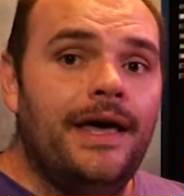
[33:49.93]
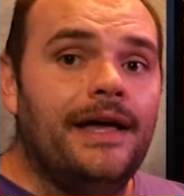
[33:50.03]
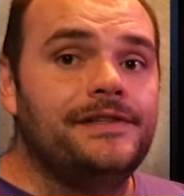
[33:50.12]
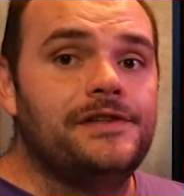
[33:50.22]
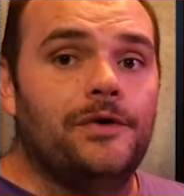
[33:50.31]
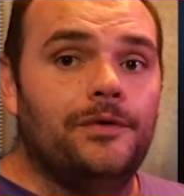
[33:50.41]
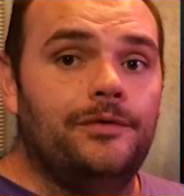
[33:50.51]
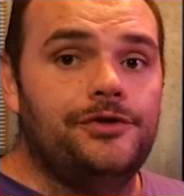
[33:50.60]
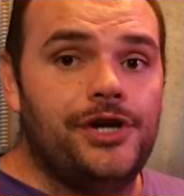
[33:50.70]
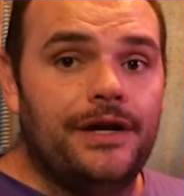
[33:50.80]
And
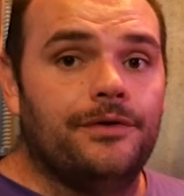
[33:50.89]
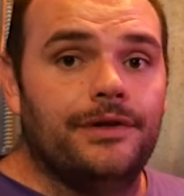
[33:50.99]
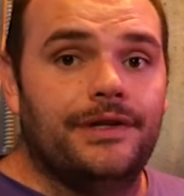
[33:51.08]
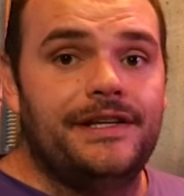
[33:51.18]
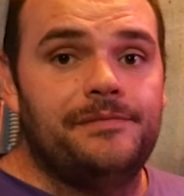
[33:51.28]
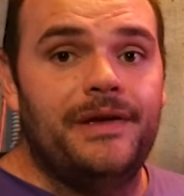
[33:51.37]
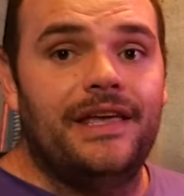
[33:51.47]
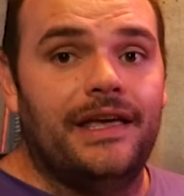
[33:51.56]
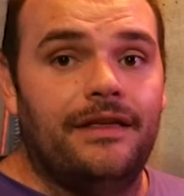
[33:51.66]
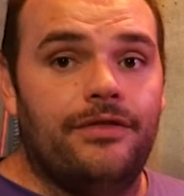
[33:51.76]
so, generally
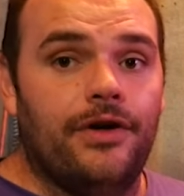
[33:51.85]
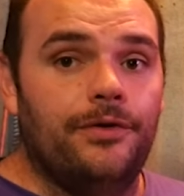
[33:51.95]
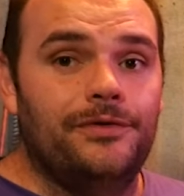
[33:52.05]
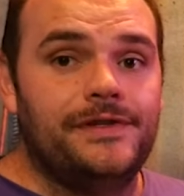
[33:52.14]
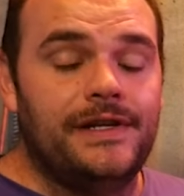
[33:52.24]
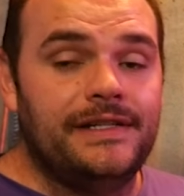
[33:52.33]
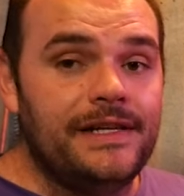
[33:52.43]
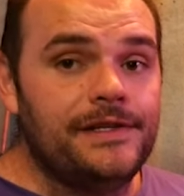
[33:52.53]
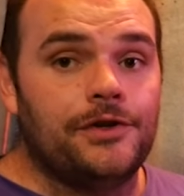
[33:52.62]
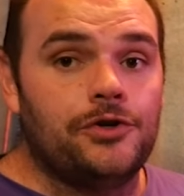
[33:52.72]
speaking, those
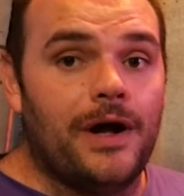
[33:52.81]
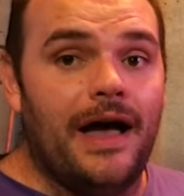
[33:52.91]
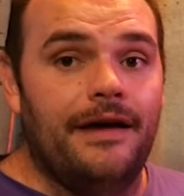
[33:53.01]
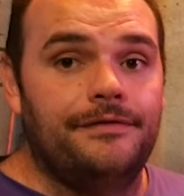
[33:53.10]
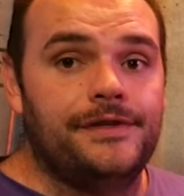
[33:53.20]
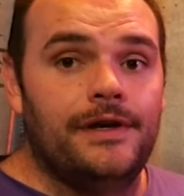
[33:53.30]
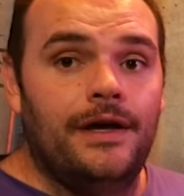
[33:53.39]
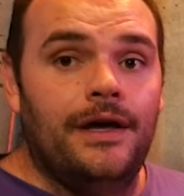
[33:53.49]
disk drives,